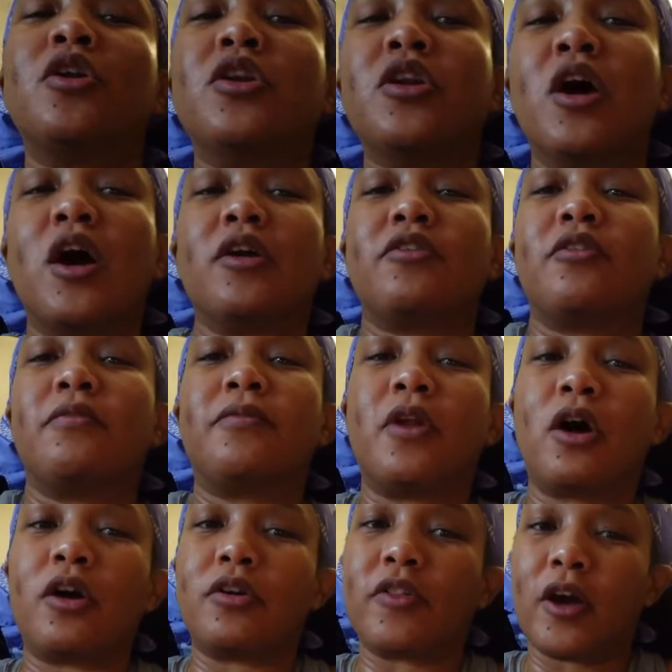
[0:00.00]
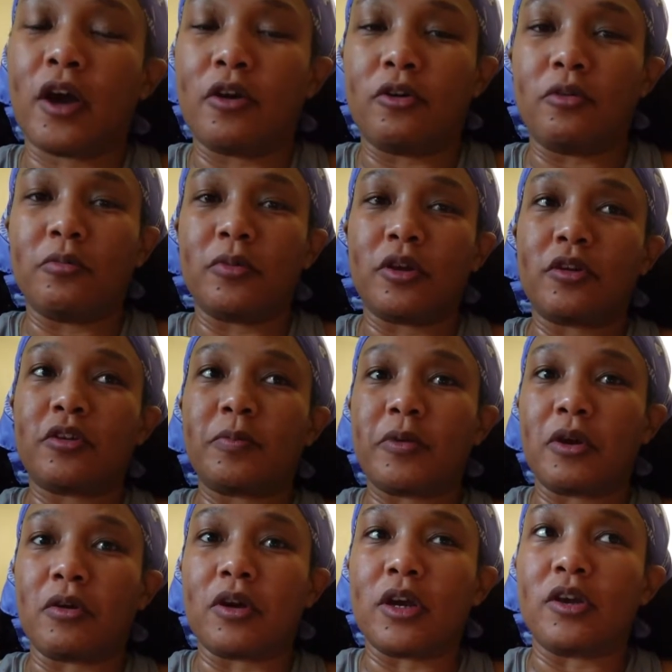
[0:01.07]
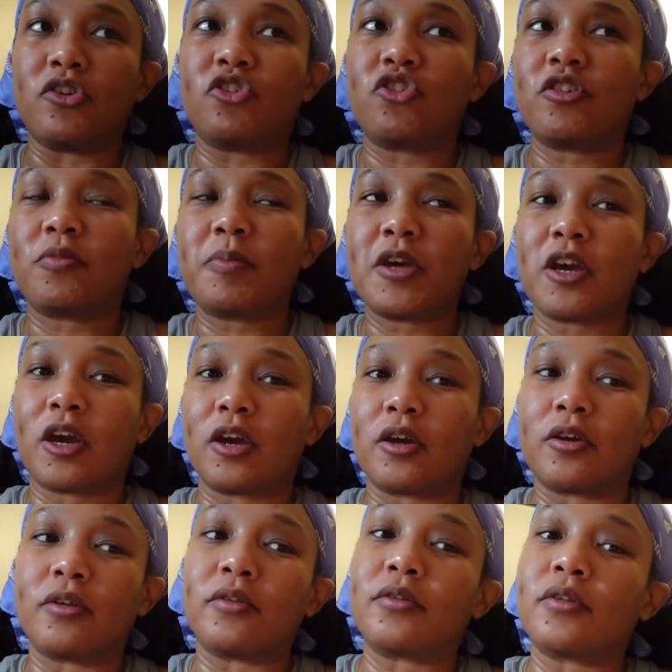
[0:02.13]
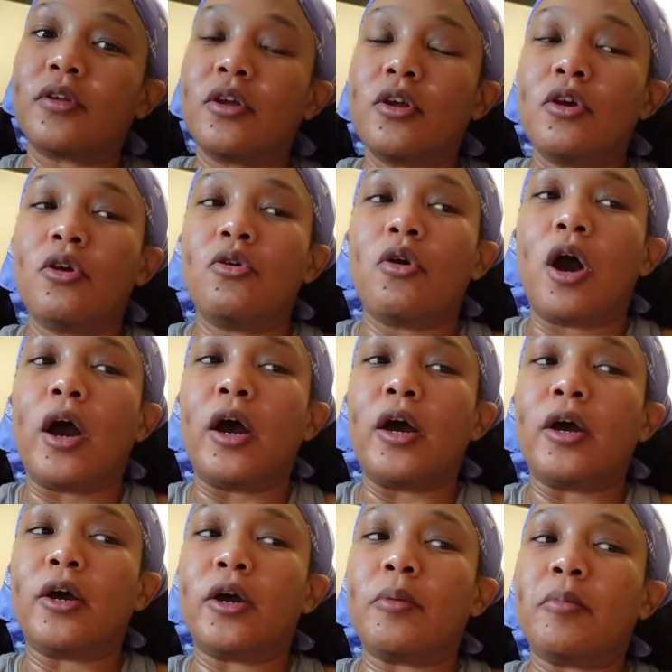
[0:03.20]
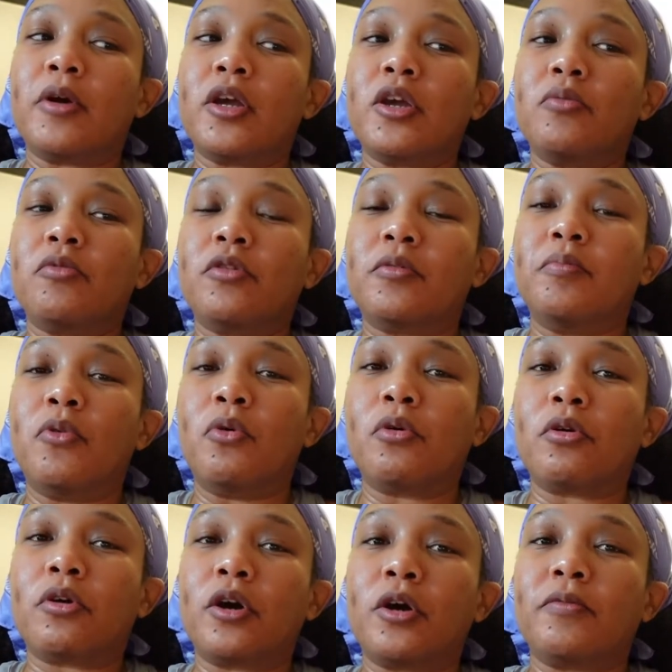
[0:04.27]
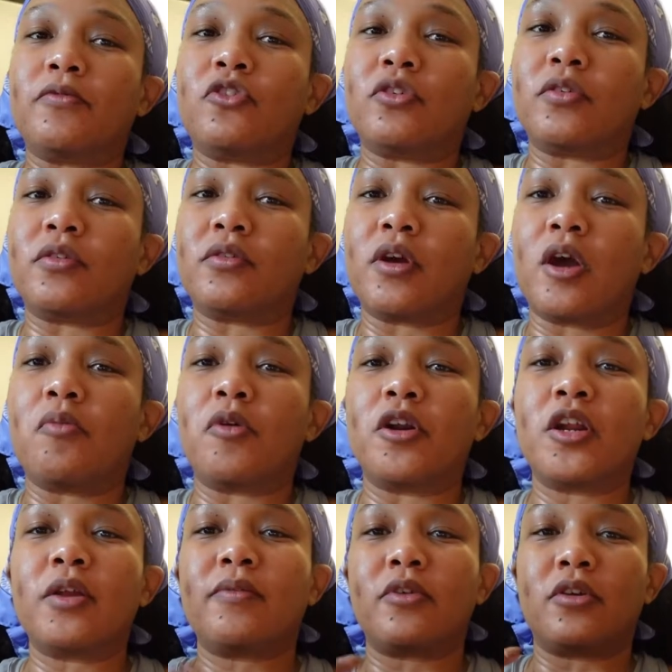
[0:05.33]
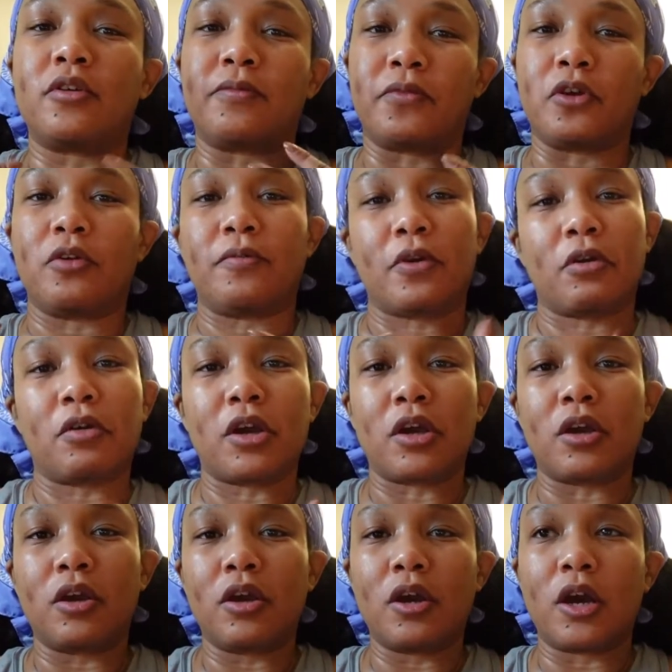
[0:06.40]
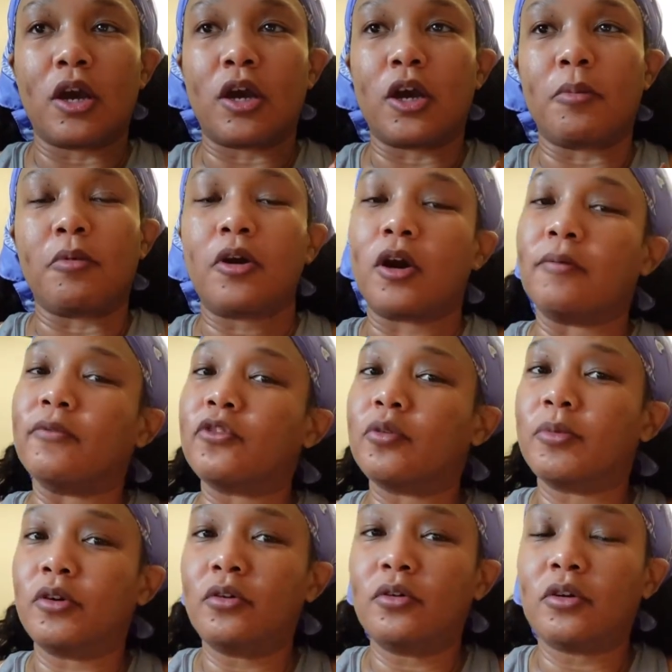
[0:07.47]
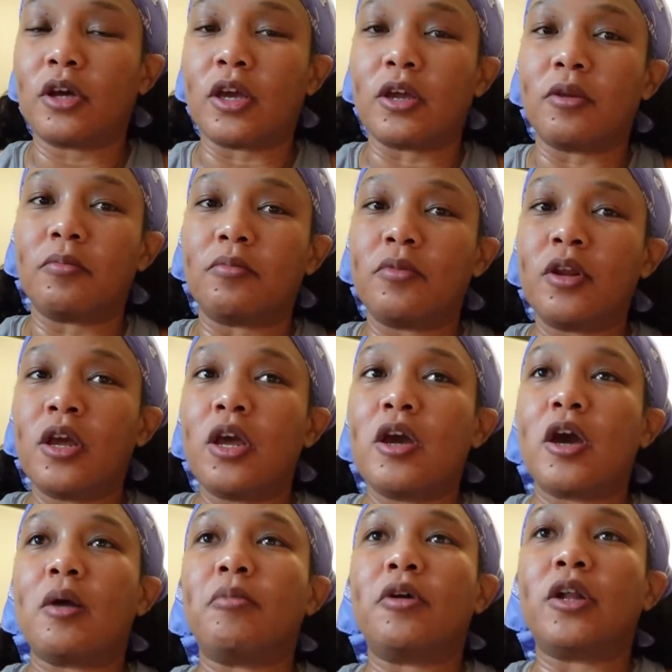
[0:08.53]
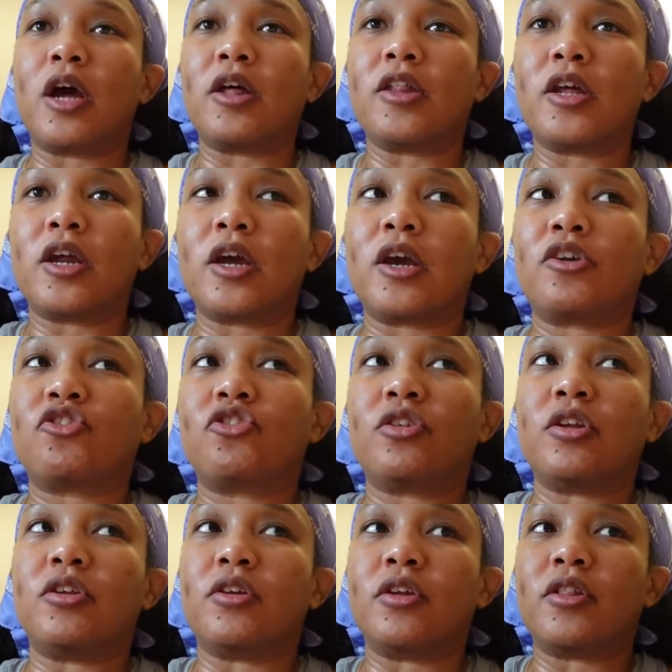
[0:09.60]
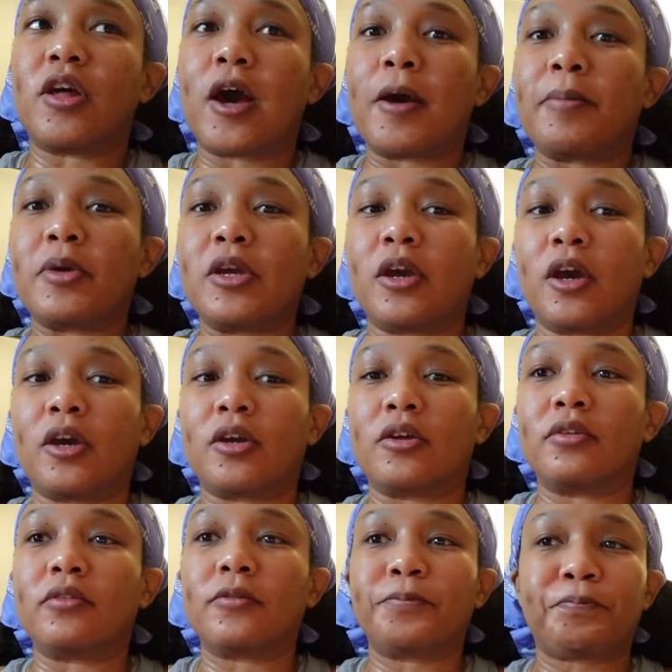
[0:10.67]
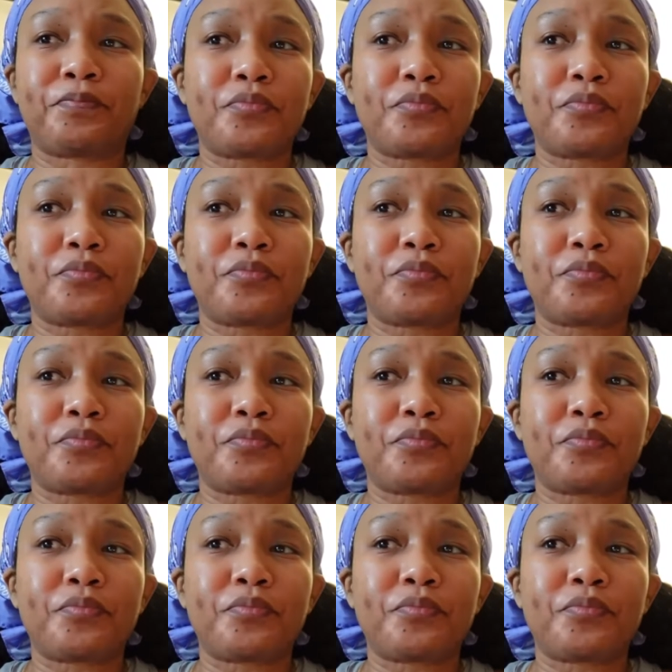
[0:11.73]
not to vlog the home experience just because um, it was more of just, I wanted everyone to feel very um, comfortable. And I'm glad that I actually did that because